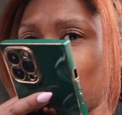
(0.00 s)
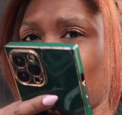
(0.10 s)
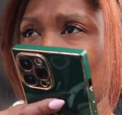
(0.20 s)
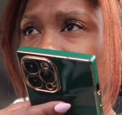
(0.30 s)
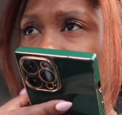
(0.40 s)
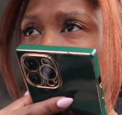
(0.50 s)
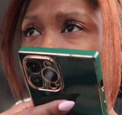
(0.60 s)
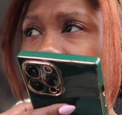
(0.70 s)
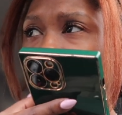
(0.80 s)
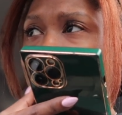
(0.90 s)
do I? I
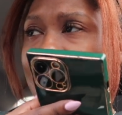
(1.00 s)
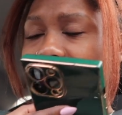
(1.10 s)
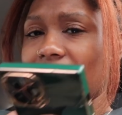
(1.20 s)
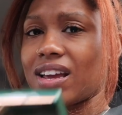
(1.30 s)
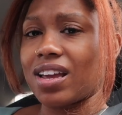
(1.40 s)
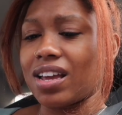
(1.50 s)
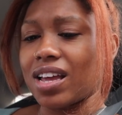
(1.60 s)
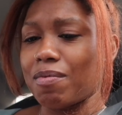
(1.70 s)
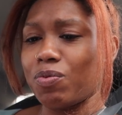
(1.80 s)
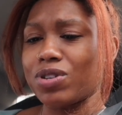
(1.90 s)

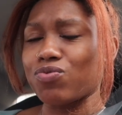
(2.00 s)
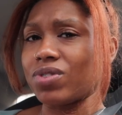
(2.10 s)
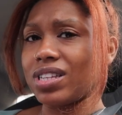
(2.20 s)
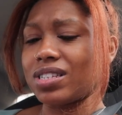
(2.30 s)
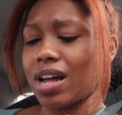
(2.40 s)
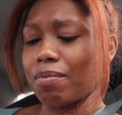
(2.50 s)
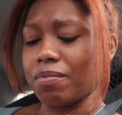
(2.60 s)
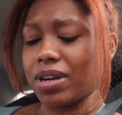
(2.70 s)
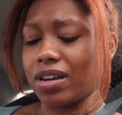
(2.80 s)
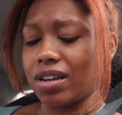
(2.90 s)
mean, what's really stopping
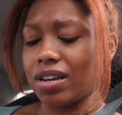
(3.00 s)
me?